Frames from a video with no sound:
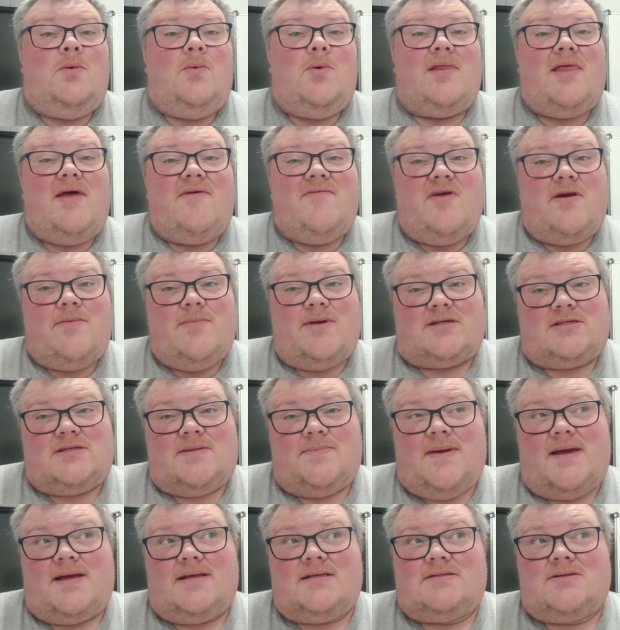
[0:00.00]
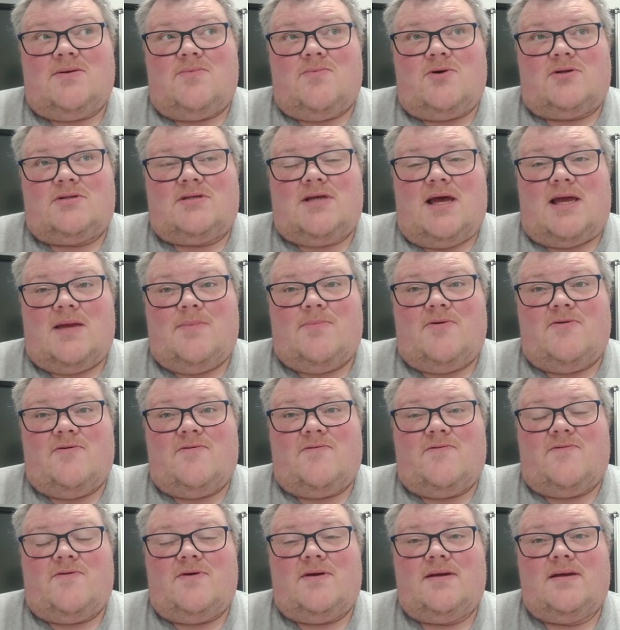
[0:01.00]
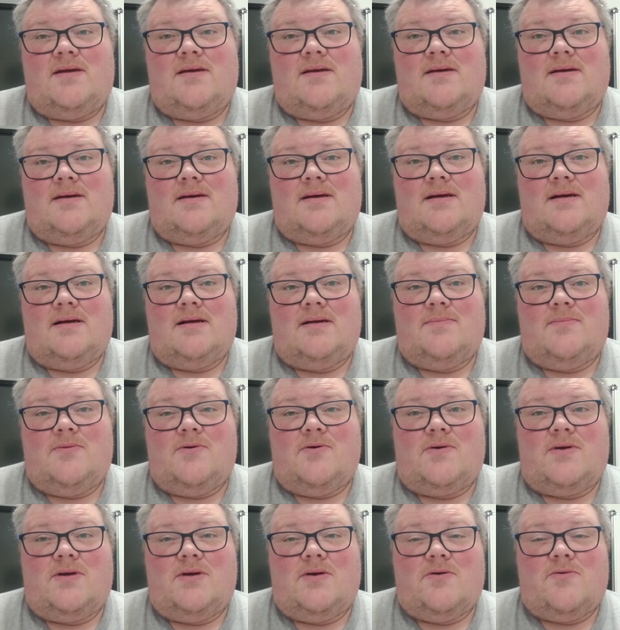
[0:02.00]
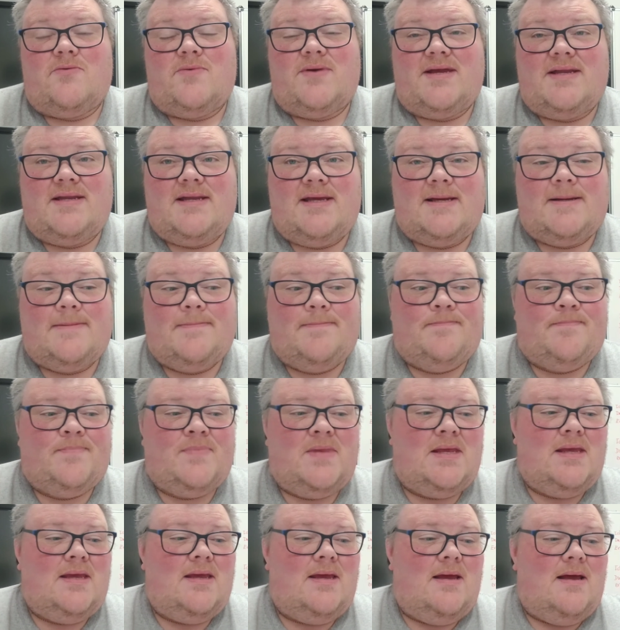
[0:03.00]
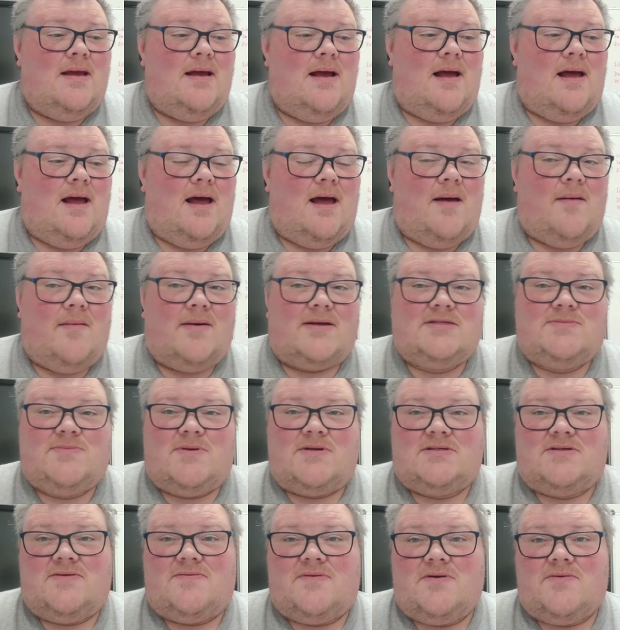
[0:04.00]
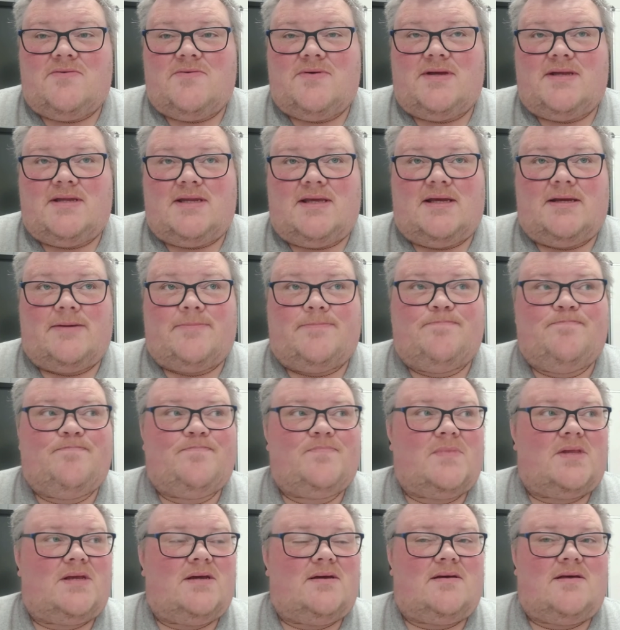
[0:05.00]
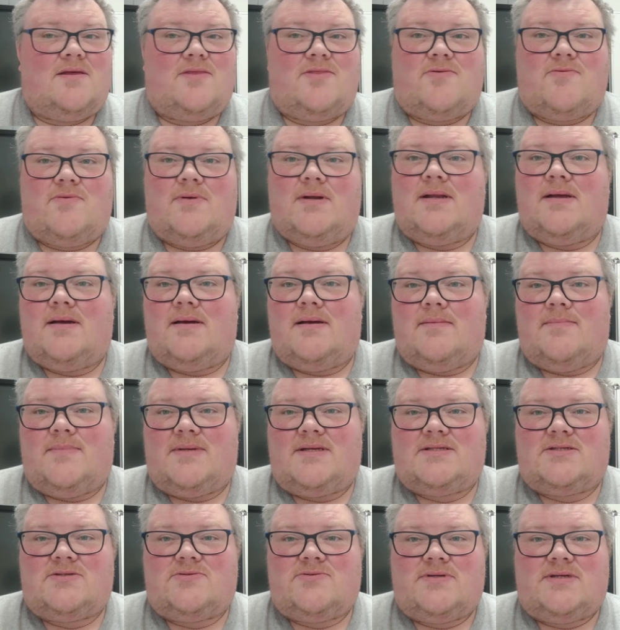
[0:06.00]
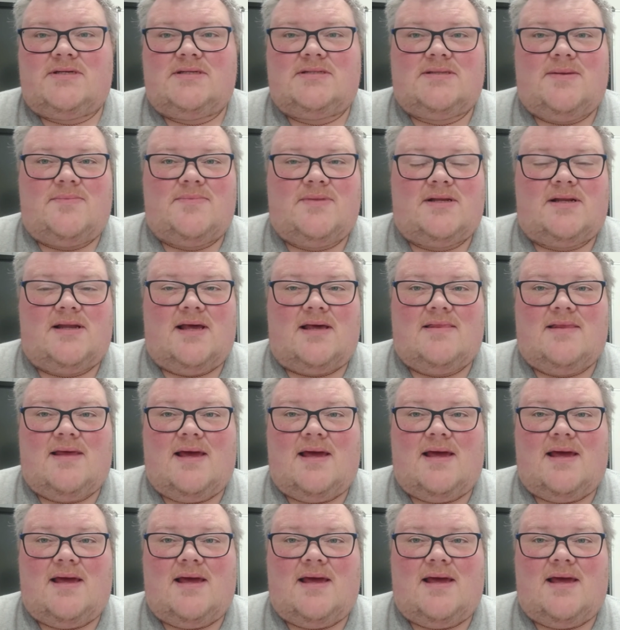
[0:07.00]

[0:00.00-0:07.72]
Well, that very much depends on what type of book you're reading. I suppose if you're reading a thriller, mystery, something like